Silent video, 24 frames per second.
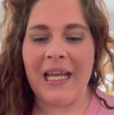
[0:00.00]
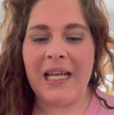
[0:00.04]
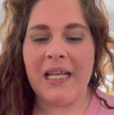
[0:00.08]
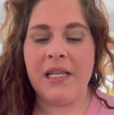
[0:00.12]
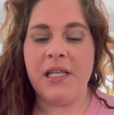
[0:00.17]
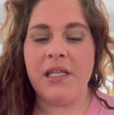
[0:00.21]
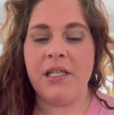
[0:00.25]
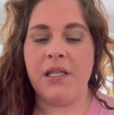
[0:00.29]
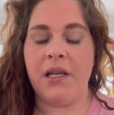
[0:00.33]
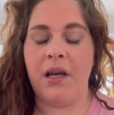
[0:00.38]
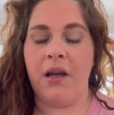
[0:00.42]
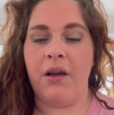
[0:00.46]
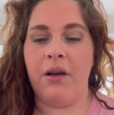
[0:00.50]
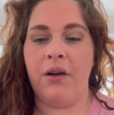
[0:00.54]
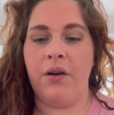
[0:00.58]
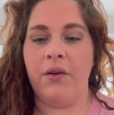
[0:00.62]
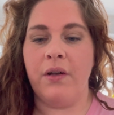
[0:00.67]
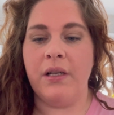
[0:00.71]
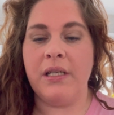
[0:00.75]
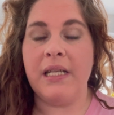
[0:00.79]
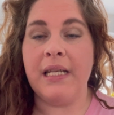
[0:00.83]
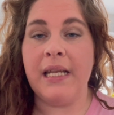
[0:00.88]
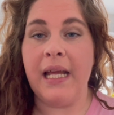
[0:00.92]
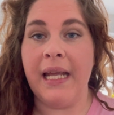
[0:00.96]
So
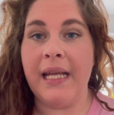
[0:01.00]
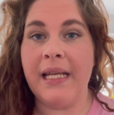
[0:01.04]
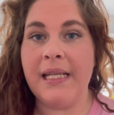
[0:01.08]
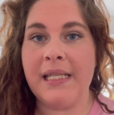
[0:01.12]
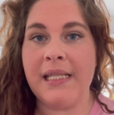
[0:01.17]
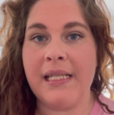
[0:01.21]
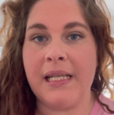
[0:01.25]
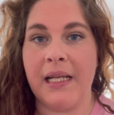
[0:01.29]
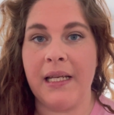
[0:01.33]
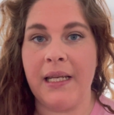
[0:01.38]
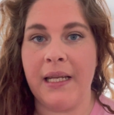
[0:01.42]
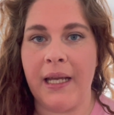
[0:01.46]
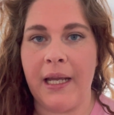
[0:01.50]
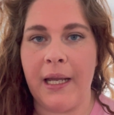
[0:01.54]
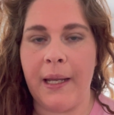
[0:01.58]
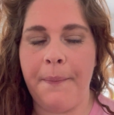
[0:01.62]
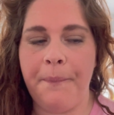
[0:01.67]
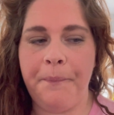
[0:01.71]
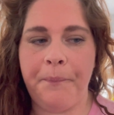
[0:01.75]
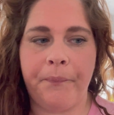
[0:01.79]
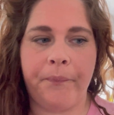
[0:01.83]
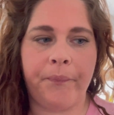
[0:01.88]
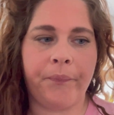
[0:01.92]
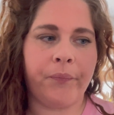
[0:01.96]
today is Sunday,
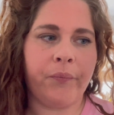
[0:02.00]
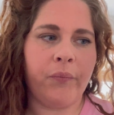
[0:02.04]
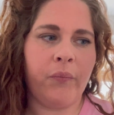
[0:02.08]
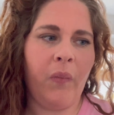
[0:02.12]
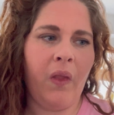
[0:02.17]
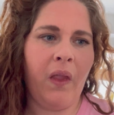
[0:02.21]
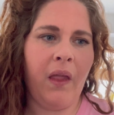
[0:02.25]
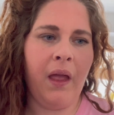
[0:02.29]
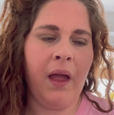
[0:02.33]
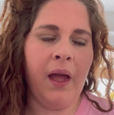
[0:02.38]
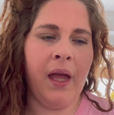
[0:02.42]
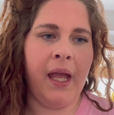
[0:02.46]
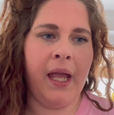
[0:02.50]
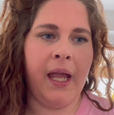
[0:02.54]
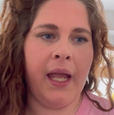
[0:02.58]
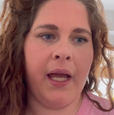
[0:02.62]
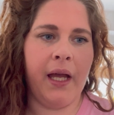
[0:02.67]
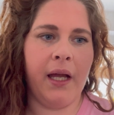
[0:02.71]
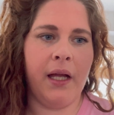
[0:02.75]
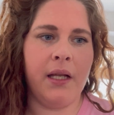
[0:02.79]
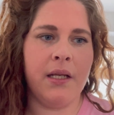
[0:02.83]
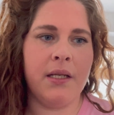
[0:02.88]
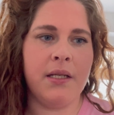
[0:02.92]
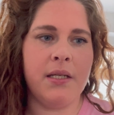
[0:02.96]

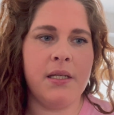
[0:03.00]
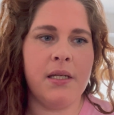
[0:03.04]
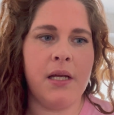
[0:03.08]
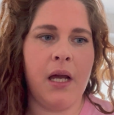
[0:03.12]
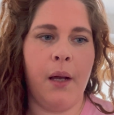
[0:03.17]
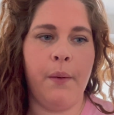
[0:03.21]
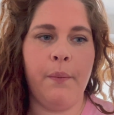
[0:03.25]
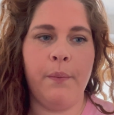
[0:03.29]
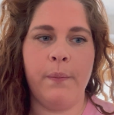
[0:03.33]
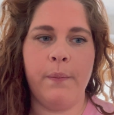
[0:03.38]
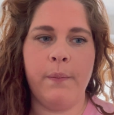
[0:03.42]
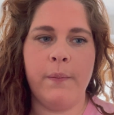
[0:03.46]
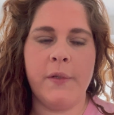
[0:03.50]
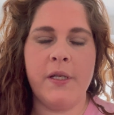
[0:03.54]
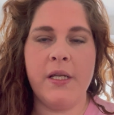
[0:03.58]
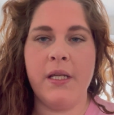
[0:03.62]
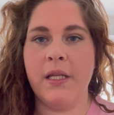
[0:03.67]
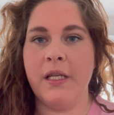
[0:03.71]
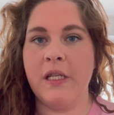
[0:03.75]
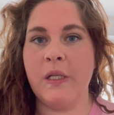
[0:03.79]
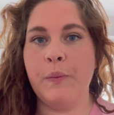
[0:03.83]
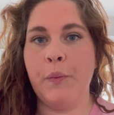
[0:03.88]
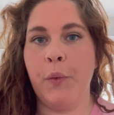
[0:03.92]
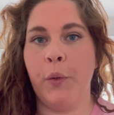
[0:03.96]
and up to
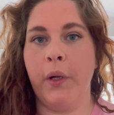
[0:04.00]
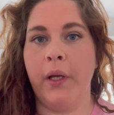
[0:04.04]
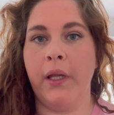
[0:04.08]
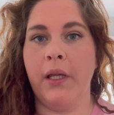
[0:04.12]
this point